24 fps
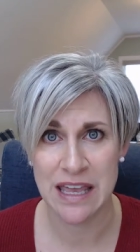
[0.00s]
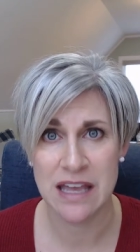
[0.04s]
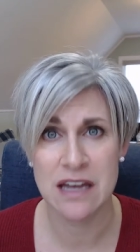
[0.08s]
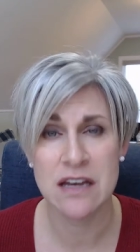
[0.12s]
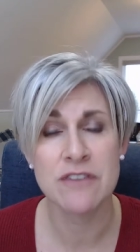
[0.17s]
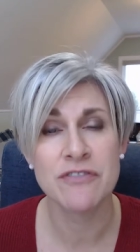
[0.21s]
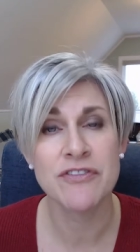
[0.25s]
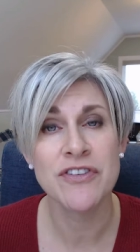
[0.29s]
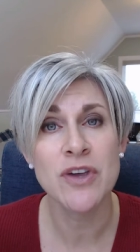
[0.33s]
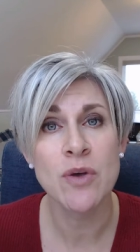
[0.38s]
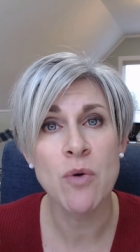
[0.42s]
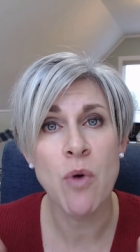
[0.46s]
And
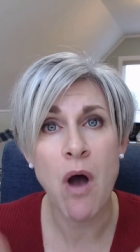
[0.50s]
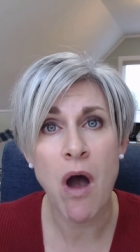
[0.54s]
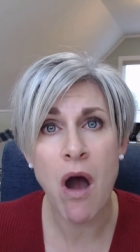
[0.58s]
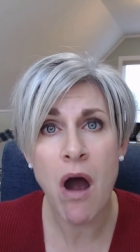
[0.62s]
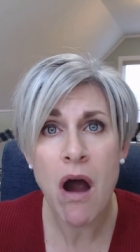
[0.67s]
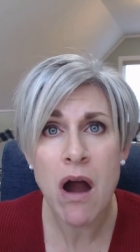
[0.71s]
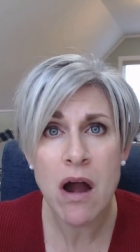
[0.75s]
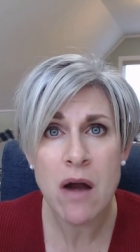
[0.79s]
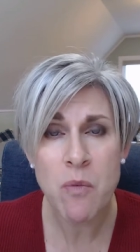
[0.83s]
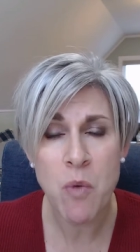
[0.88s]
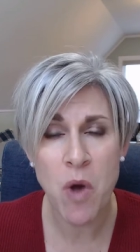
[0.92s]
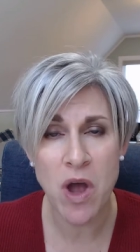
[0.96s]
if you
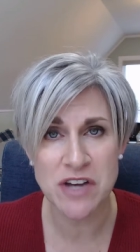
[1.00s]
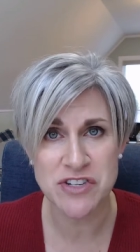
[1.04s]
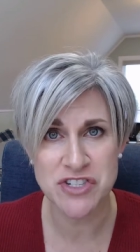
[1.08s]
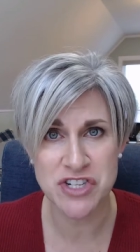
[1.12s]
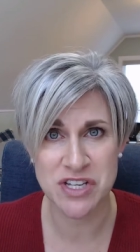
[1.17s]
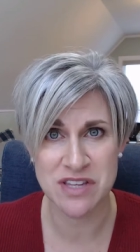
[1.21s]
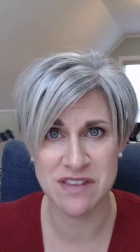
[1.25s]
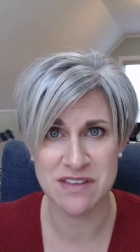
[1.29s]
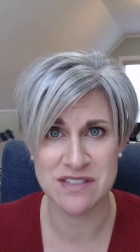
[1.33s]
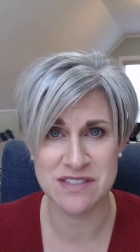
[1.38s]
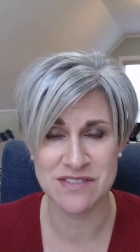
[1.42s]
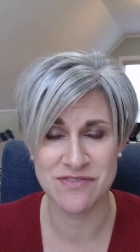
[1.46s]
are
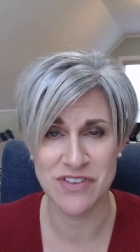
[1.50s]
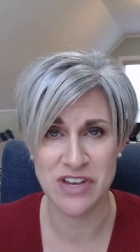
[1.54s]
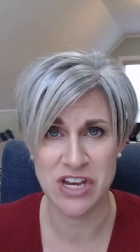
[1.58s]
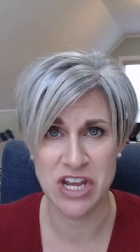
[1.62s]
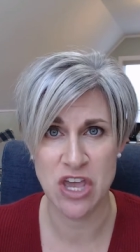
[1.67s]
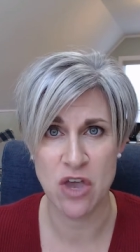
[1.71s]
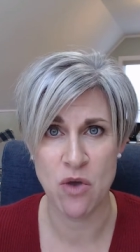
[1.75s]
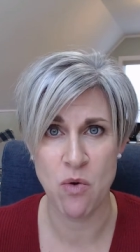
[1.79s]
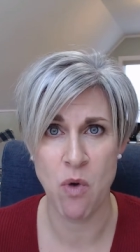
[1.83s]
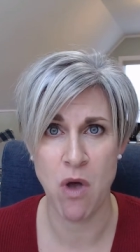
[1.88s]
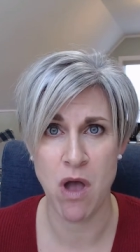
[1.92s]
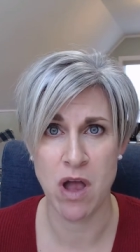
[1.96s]
watching this
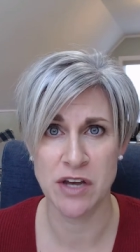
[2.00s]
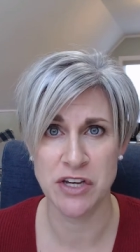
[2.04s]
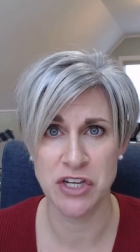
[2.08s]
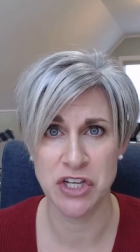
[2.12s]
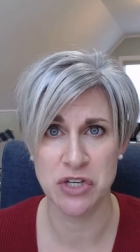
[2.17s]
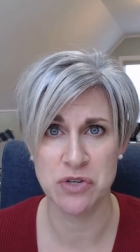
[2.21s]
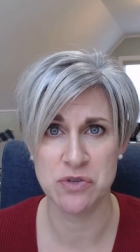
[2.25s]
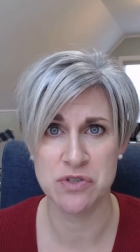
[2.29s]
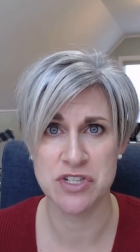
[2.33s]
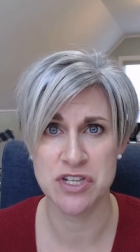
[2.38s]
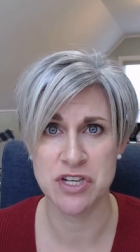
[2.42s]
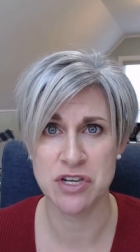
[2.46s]
video on
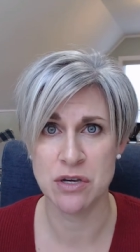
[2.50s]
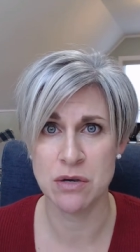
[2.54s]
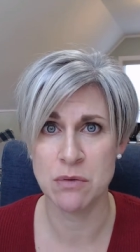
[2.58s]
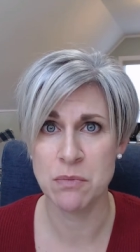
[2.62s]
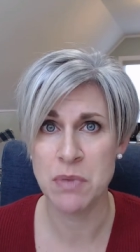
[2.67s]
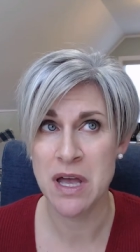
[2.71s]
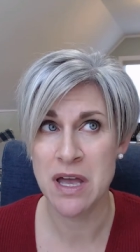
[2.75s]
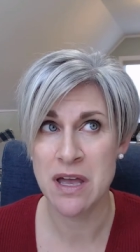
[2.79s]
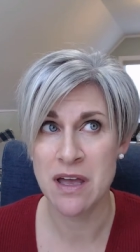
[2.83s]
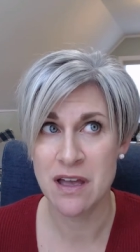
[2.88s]
YouTube,